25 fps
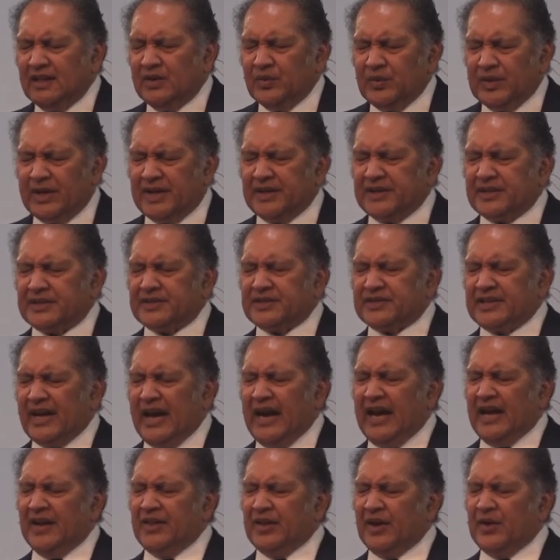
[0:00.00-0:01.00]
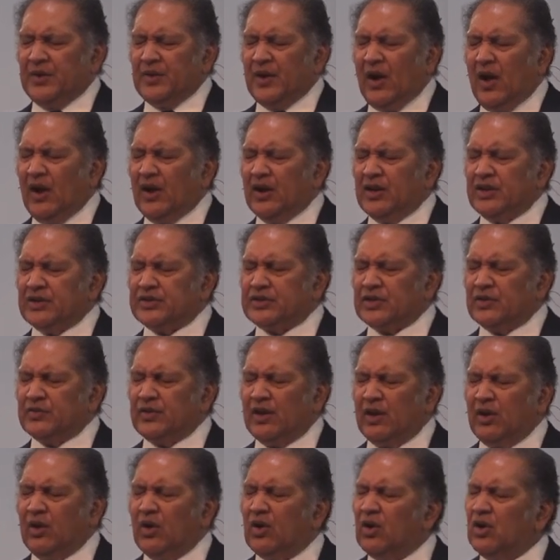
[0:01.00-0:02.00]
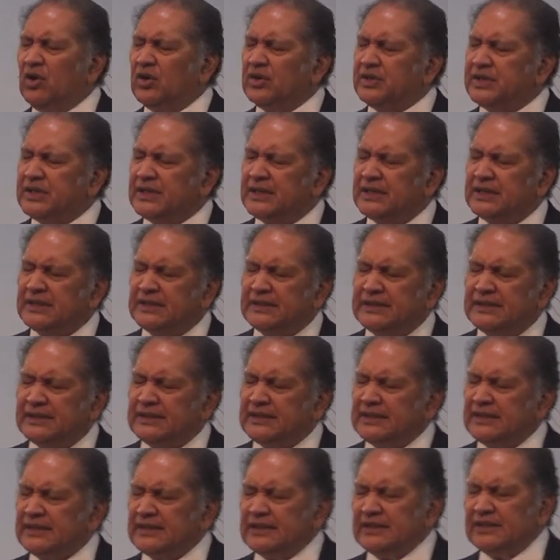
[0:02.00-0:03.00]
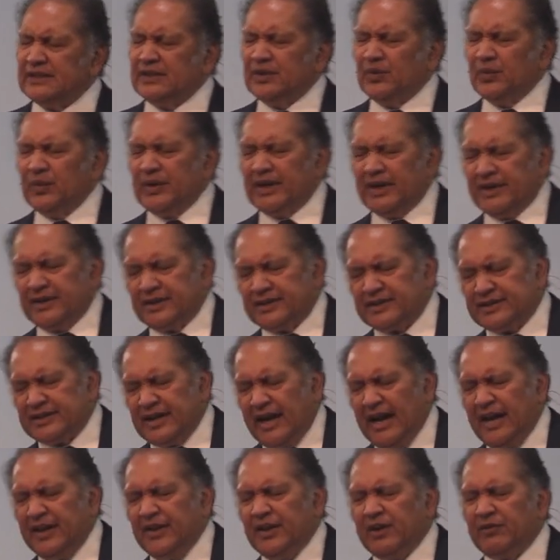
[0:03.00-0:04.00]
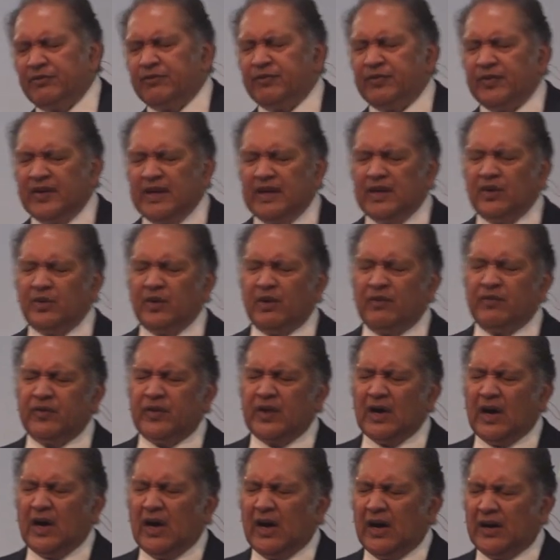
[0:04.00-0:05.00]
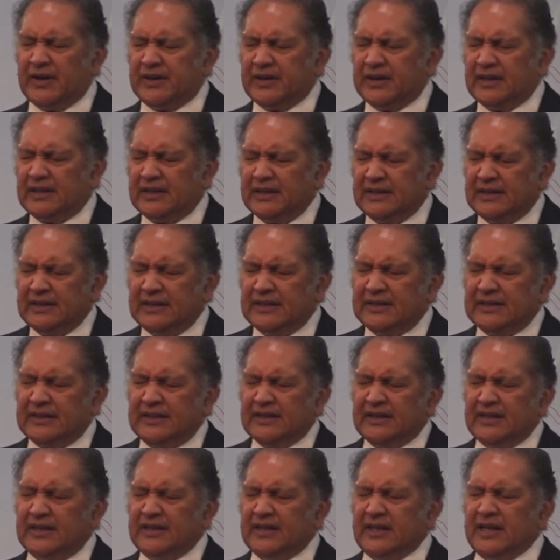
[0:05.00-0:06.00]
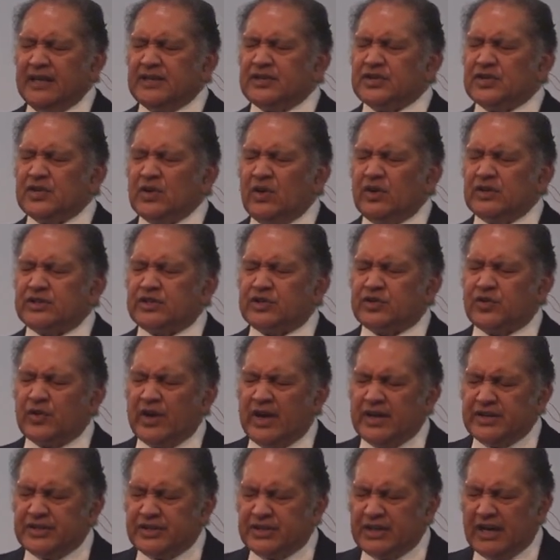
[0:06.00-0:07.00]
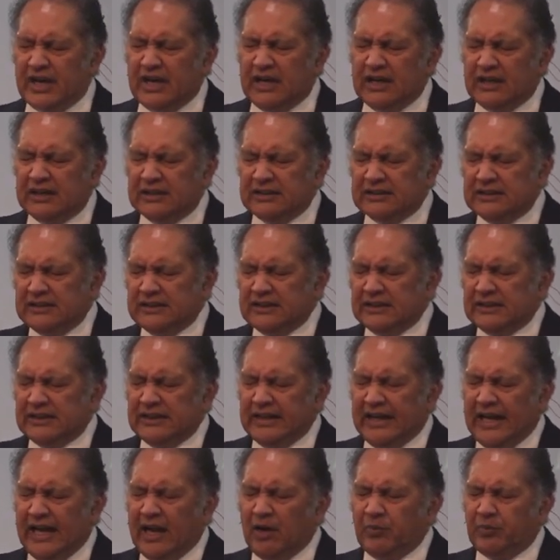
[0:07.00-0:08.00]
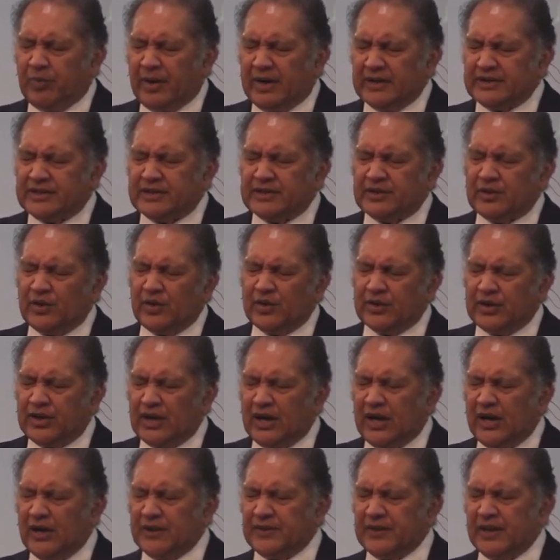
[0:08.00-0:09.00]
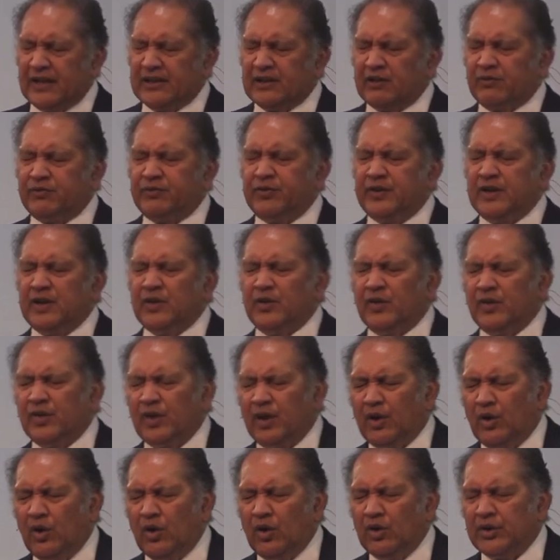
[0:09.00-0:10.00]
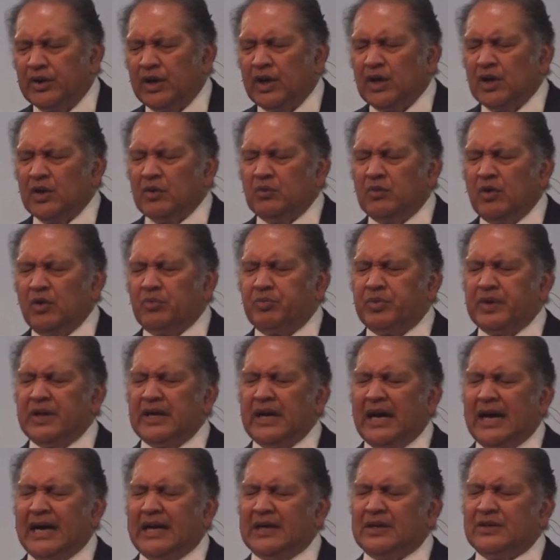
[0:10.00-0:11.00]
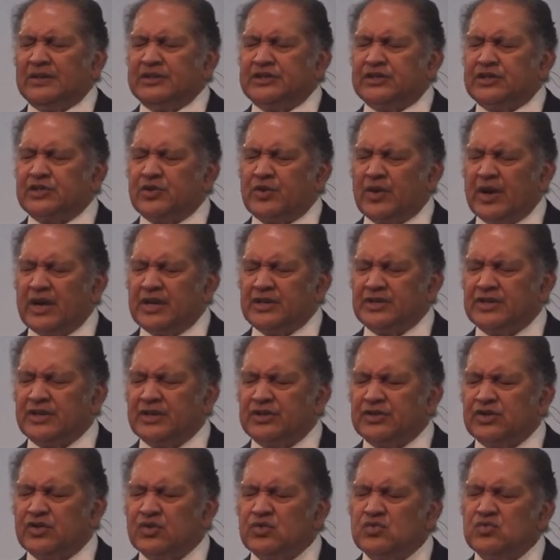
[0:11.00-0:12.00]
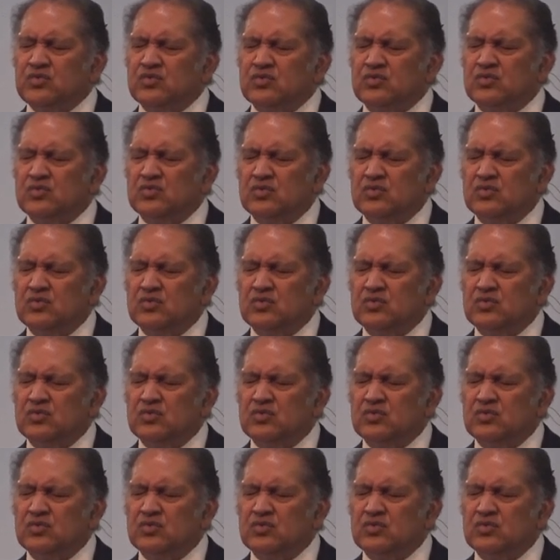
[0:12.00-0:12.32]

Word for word: We understand the knowledge of the Lord. We understand the fear of God. It's your treasure. Help us, Lord God, that the fear of the Lord will be our treasure too.